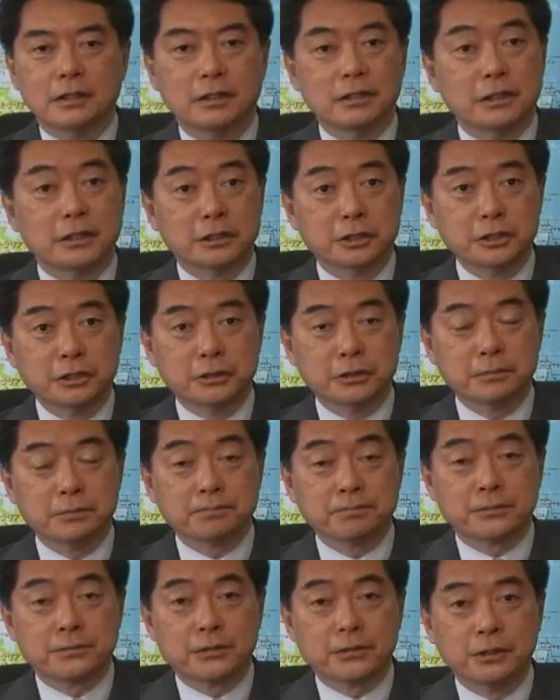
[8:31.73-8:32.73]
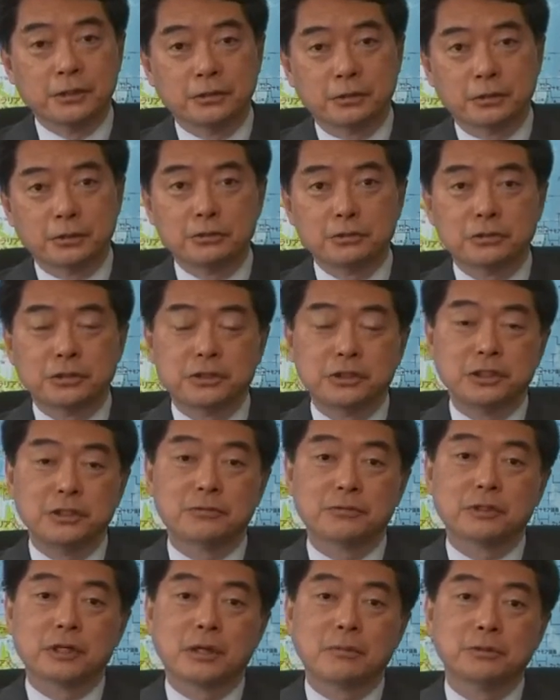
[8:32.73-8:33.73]
In addition, in order to
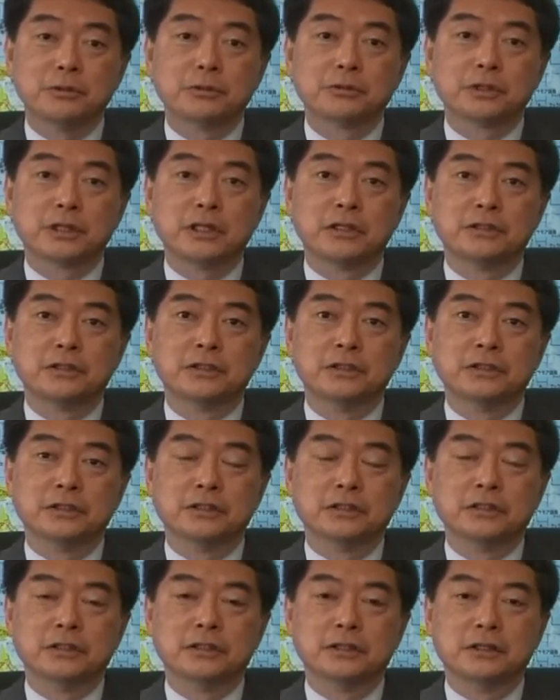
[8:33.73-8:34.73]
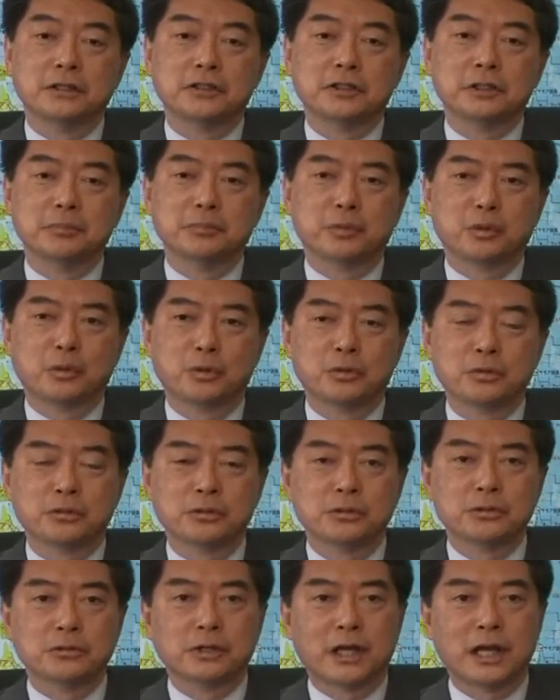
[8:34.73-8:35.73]
achieve carbon neutrality, it is
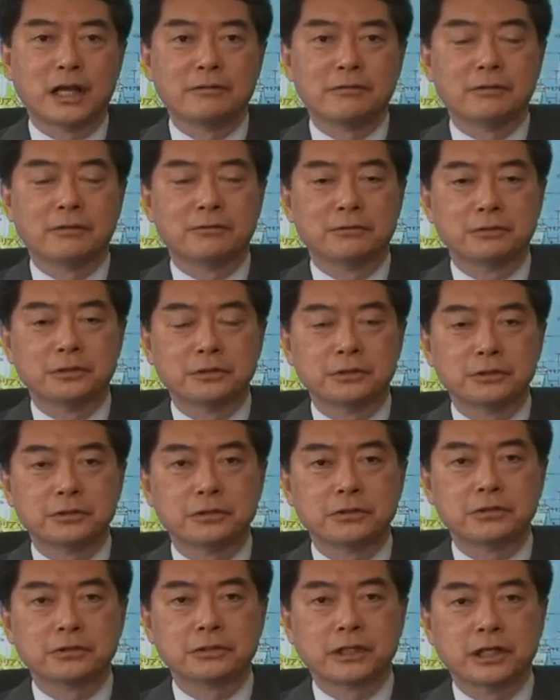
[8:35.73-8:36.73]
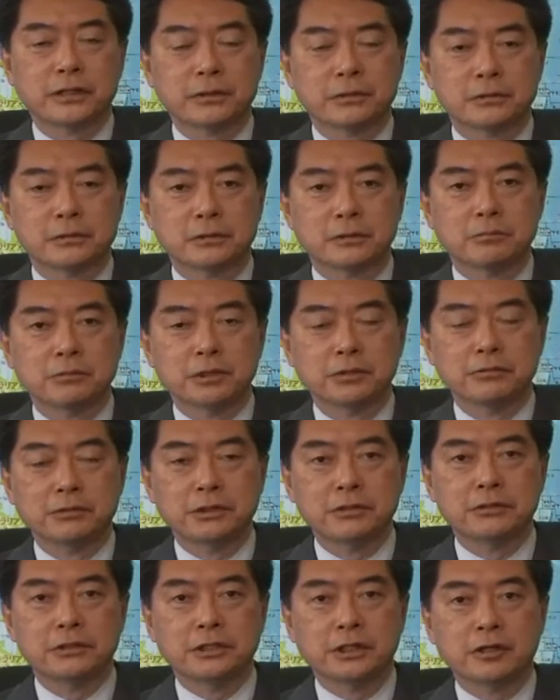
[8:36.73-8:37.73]
important to have a virtuous cycle
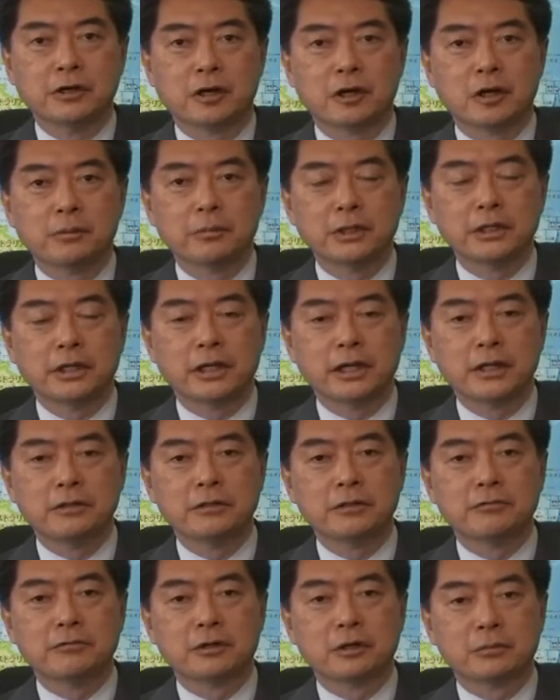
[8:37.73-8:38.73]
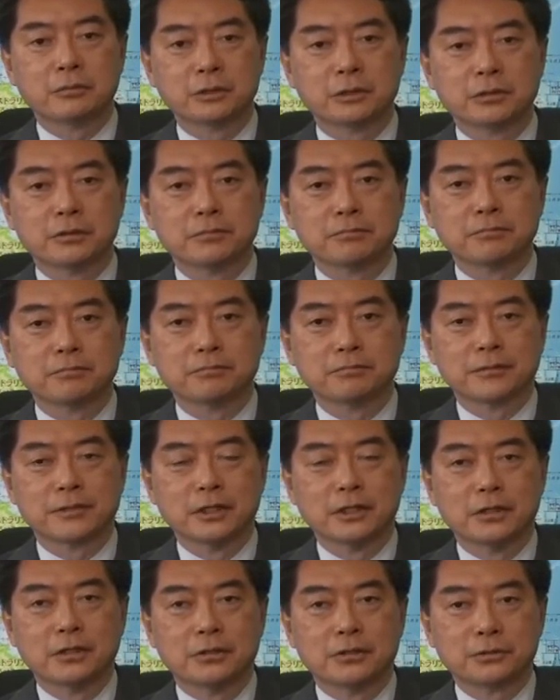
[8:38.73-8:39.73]
between the economy and the environment.
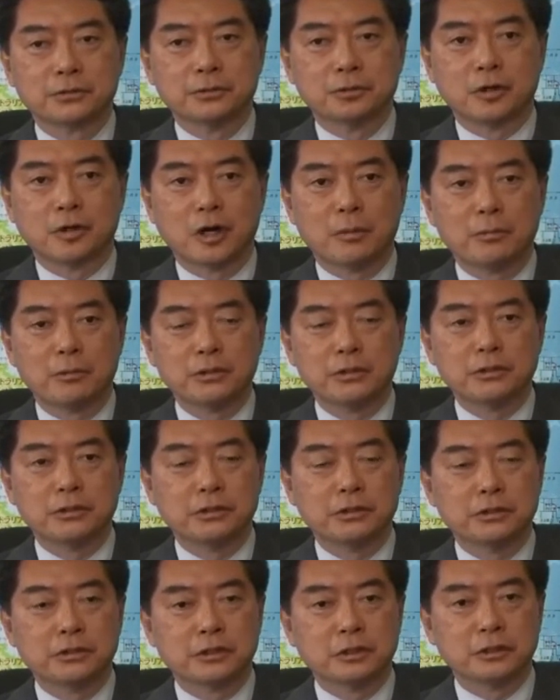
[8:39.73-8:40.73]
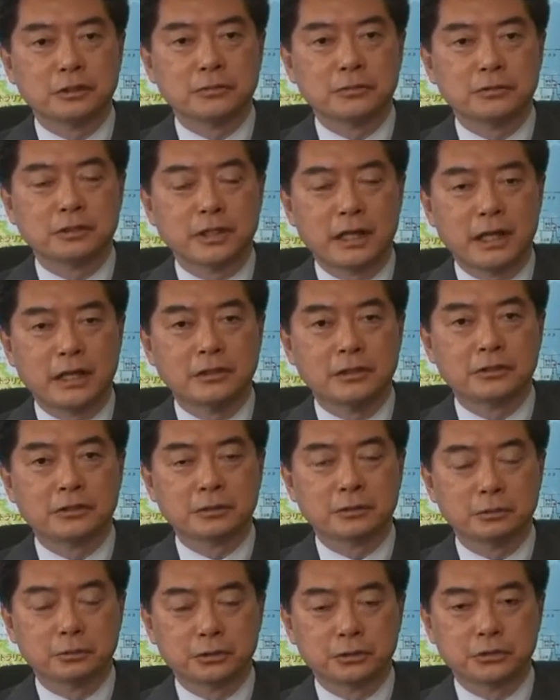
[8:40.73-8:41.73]
Through corporate initiatives and
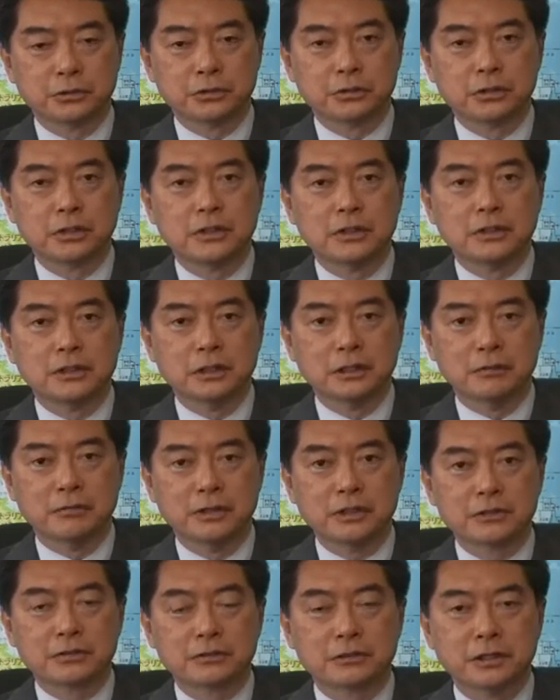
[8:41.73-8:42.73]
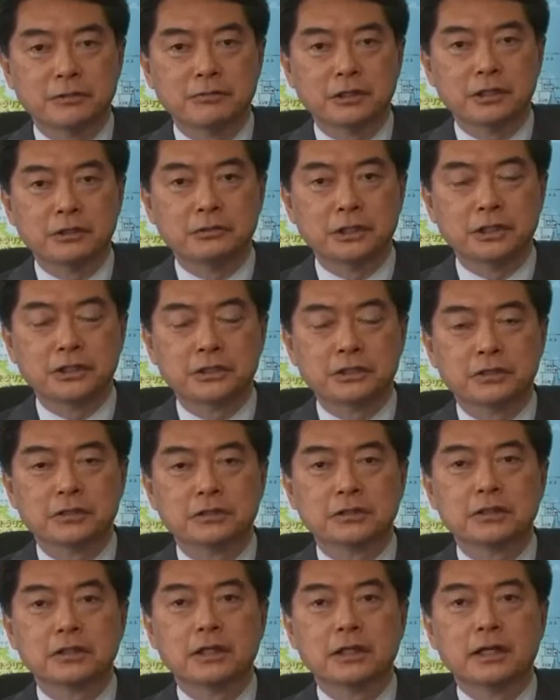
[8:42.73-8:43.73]
disclosures, investor
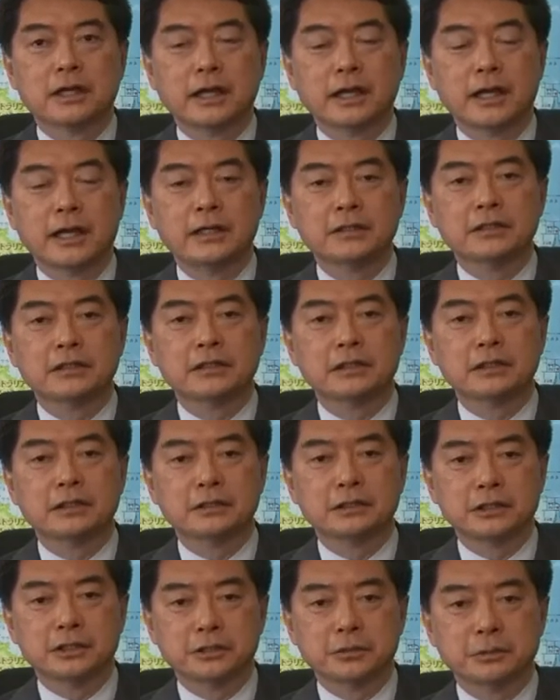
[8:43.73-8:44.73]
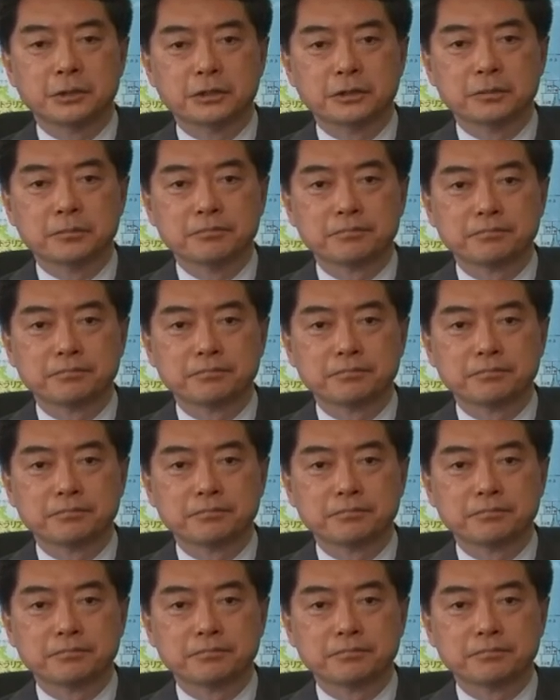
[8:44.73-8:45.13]
evaluations, and engagement.